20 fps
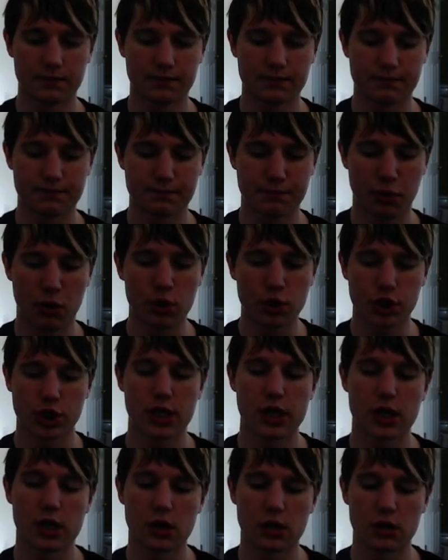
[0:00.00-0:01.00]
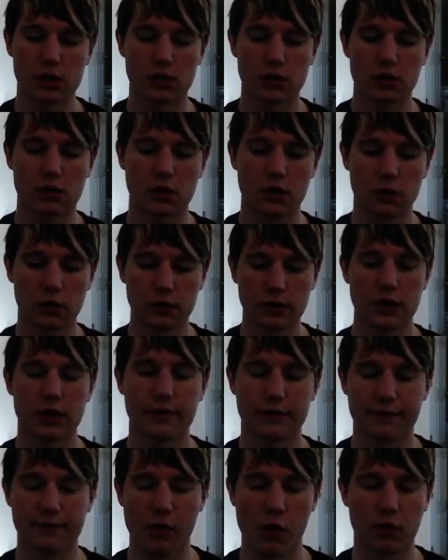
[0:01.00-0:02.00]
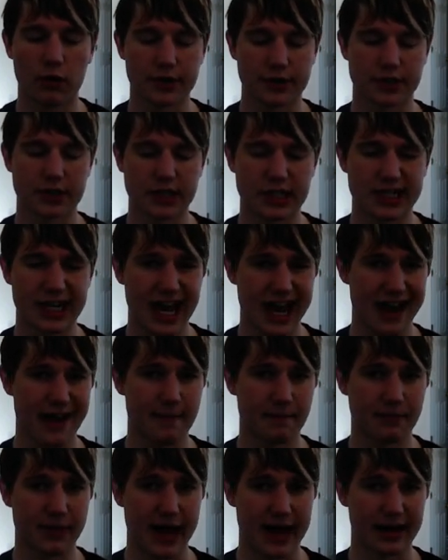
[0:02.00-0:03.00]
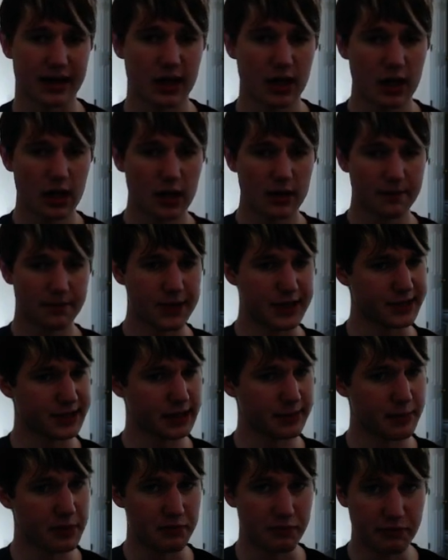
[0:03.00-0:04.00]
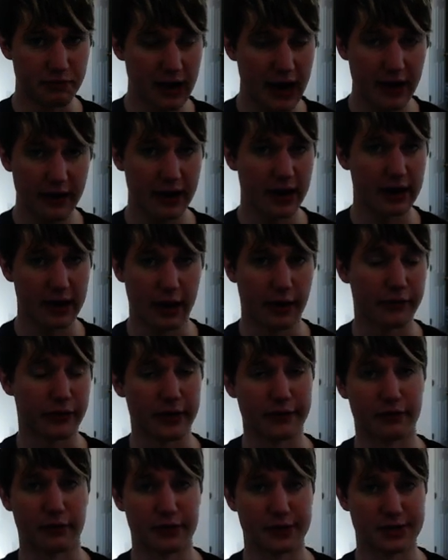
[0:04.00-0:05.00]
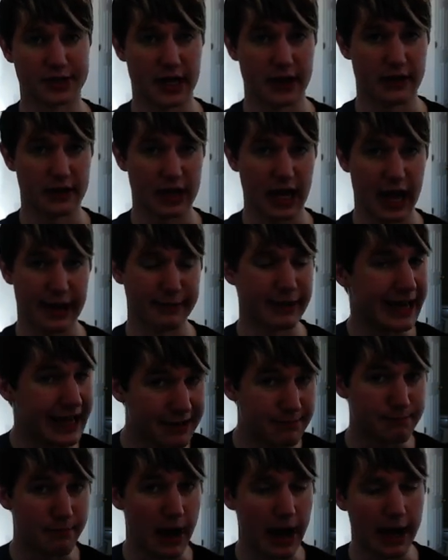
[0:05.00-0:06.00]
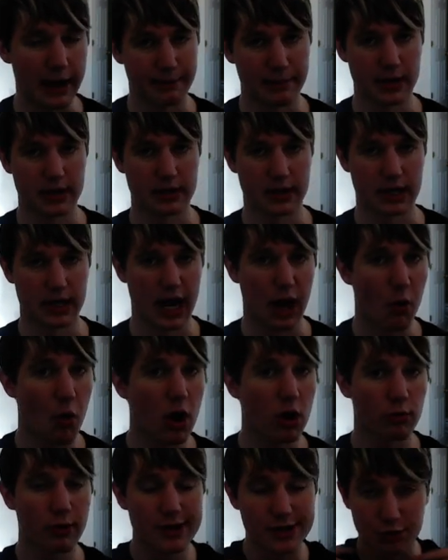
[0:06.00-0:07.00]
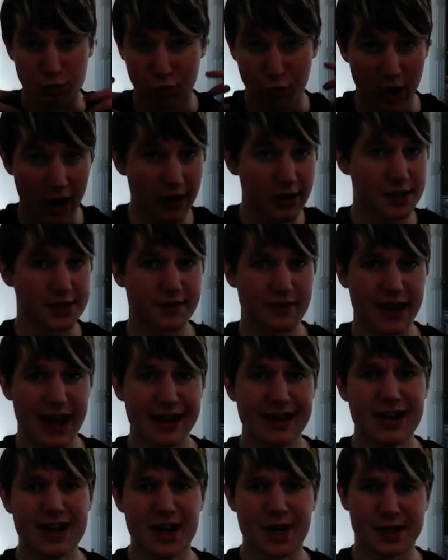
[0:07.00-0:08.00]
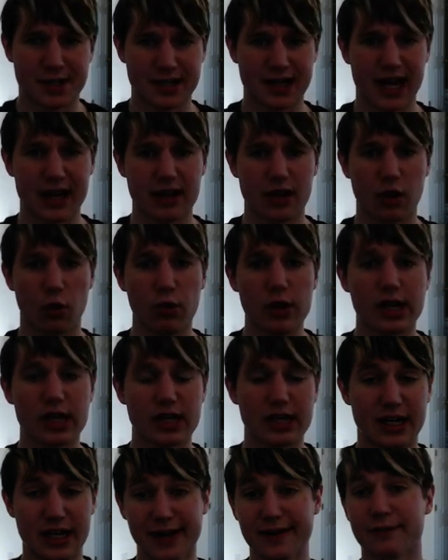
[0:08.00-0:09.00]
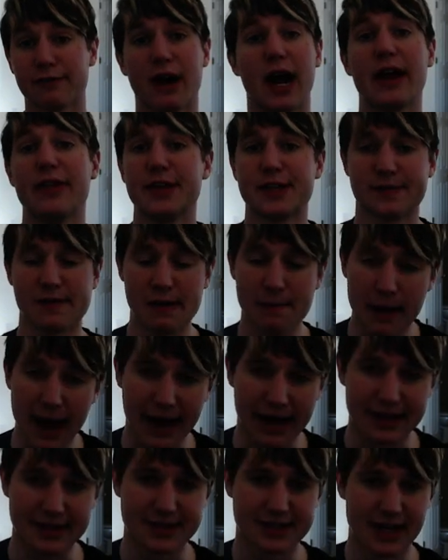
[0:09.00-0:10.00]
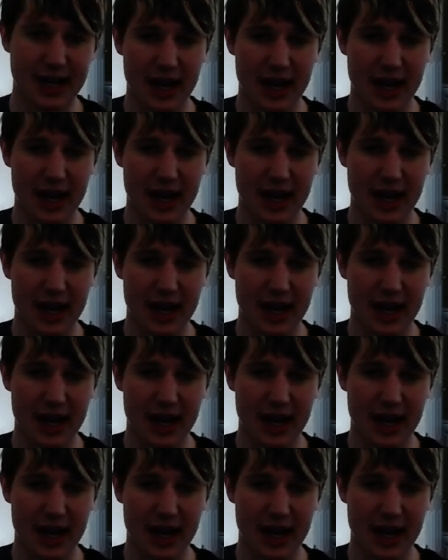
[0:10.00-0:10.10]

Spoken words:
pushing early focused game that is going to be very unhealthy for the state of the game, in my opinion. I want to raise awareness for that, so that we can give Riot this feedback and say,